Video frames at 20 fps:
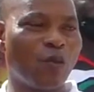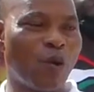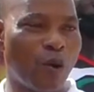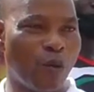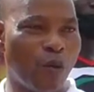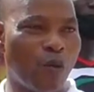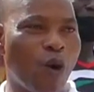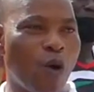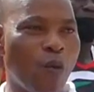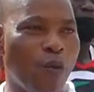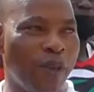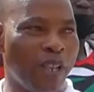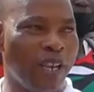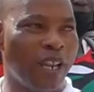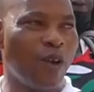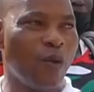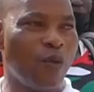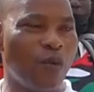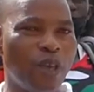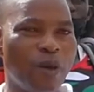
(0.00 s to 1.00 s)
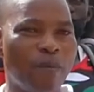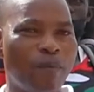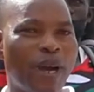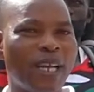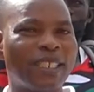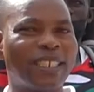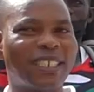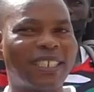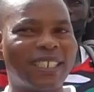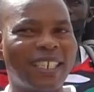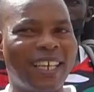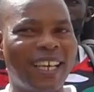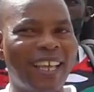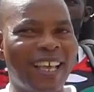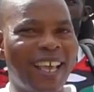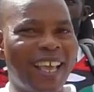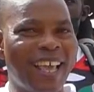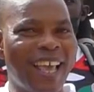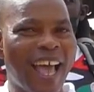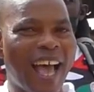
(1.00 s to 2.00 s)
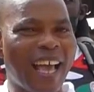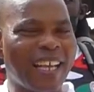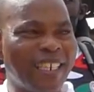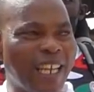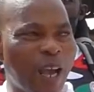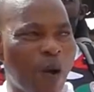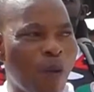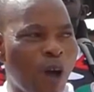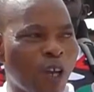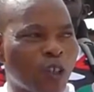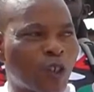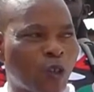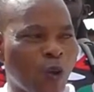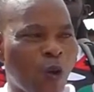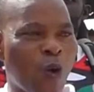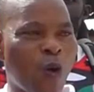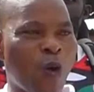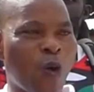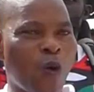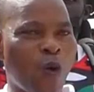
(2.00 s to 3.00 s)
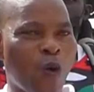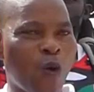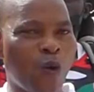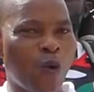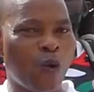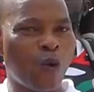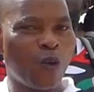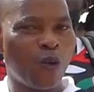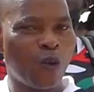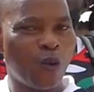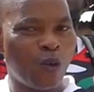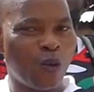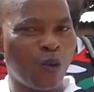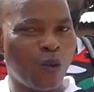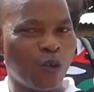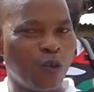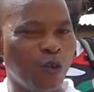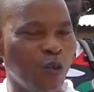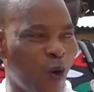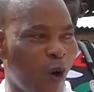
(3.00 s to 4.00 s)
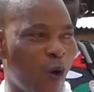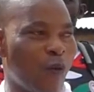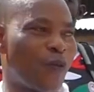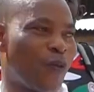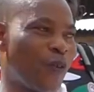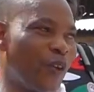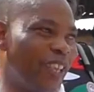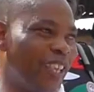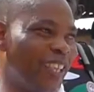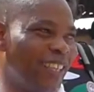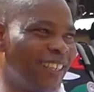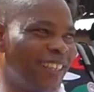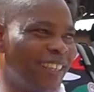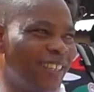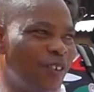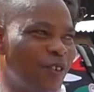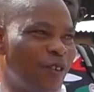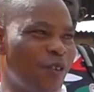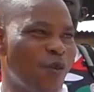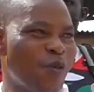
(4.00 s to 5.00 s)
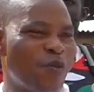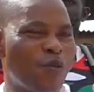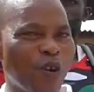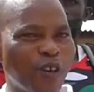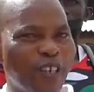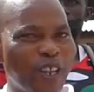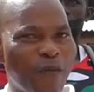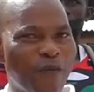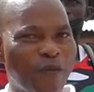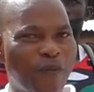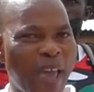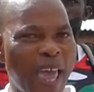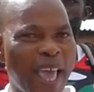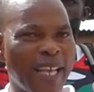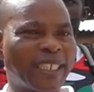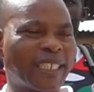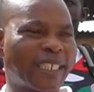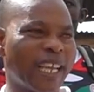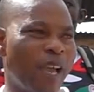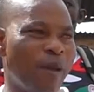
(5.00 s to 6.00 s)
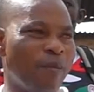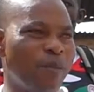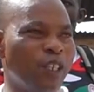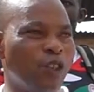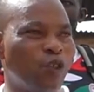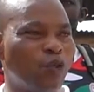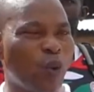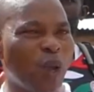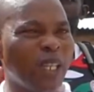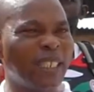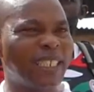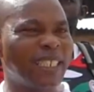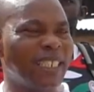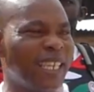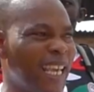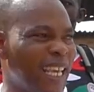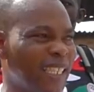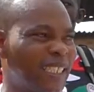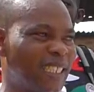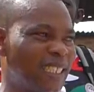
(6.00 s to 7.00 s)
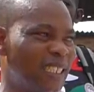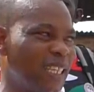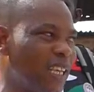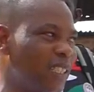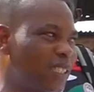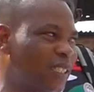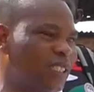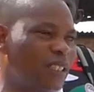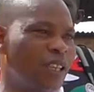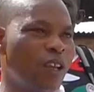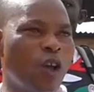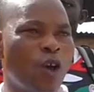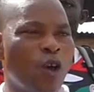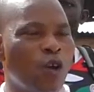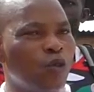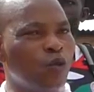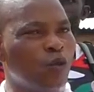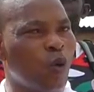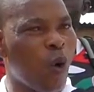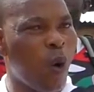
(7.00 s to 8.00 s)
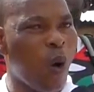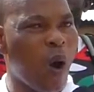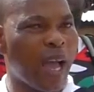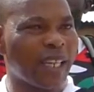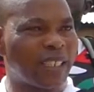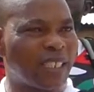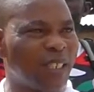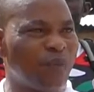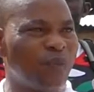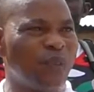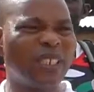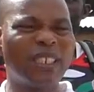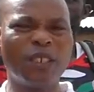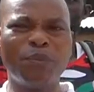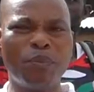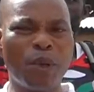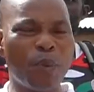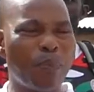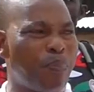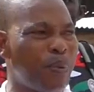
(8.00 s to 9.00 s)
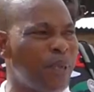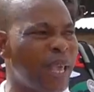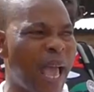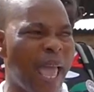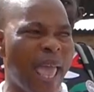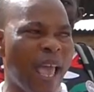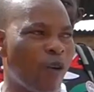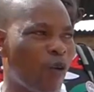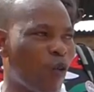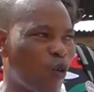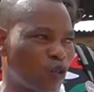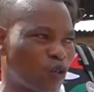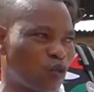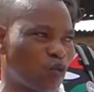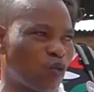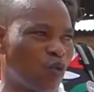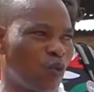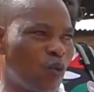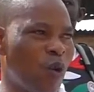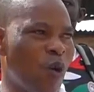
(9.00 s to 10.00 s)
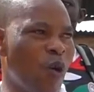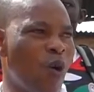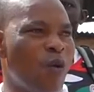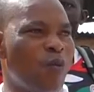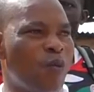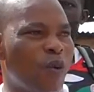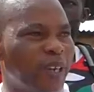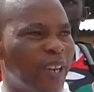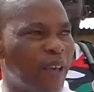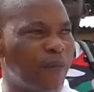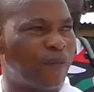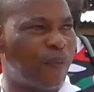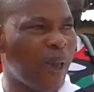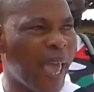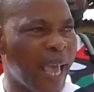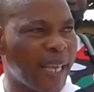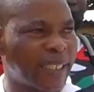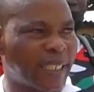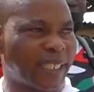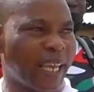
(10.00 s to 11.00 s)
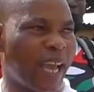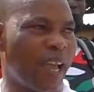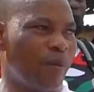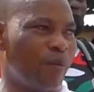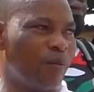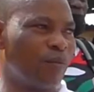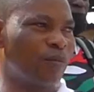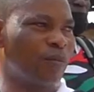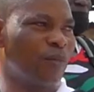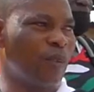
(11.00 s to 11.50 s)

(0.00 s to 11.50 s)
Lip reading: we winne we, but ayawa so Northway for the first time in 28 years, no activity bibia enkosu. For the first time,